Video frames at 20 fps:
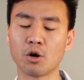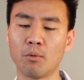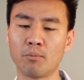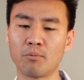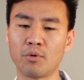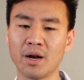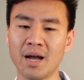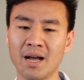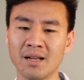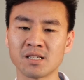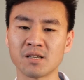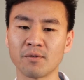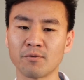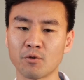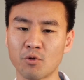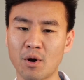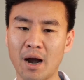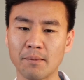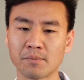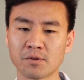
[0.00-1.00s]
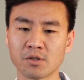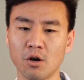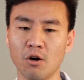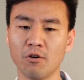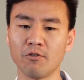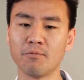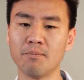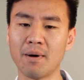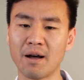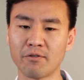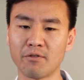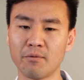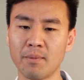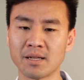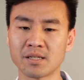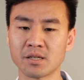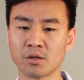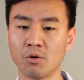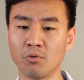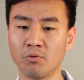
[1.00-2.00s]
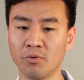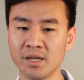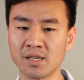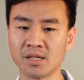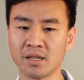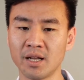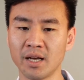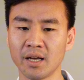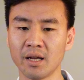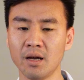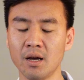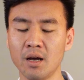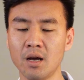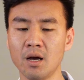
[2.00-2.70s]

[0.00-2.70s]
comprehensive grasp of mathematical reasoning